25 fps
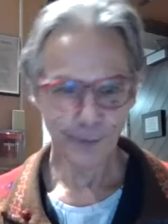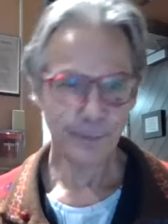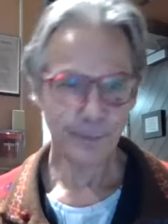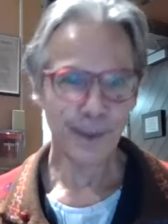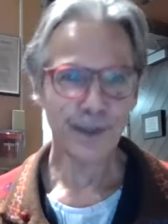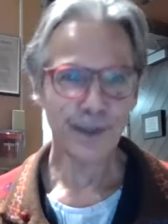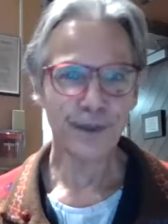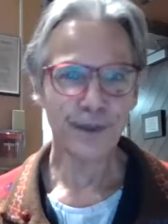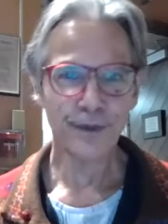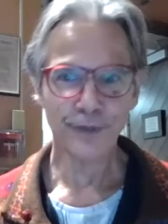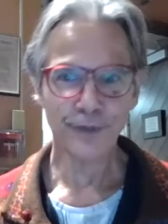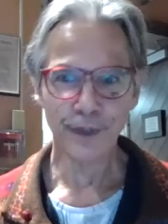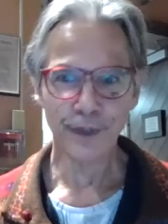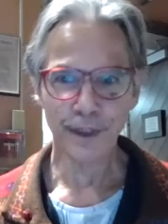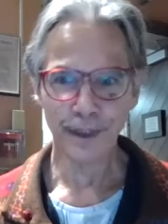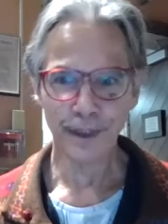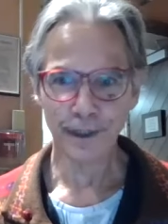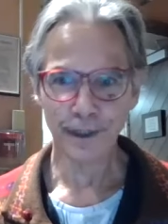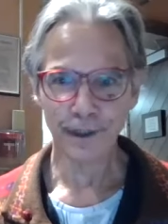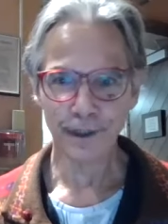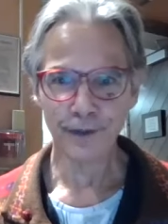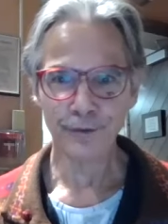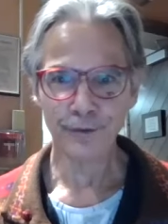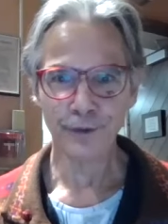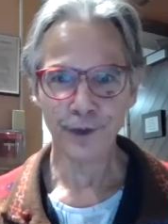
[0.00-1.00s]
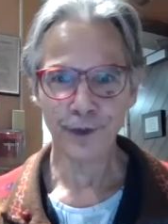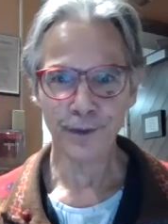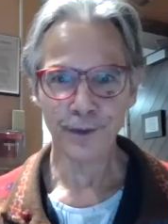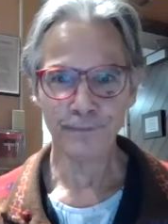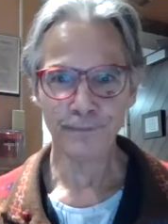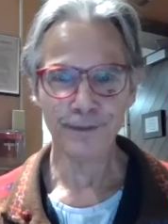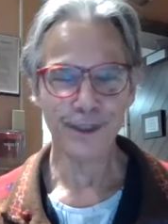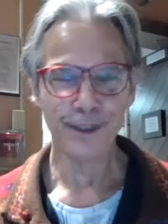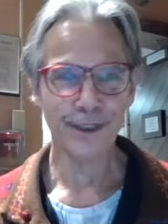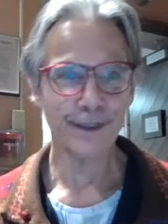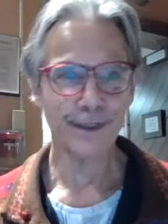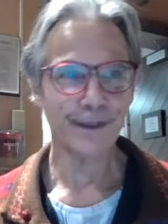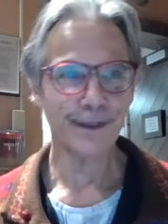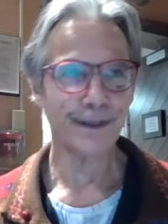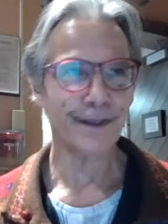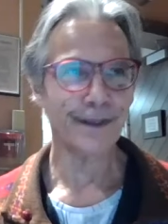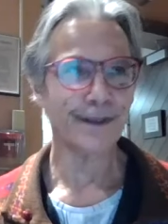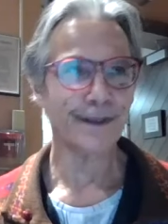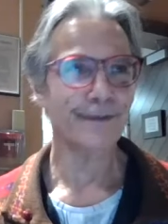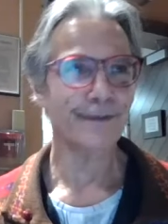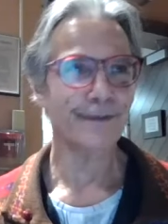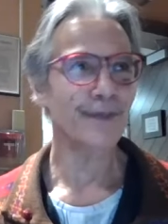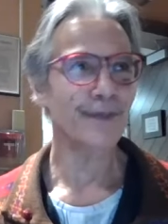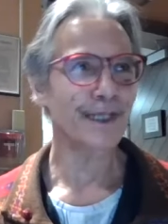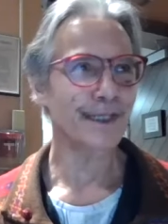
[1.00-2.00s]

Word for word: a beautiful art form to uh,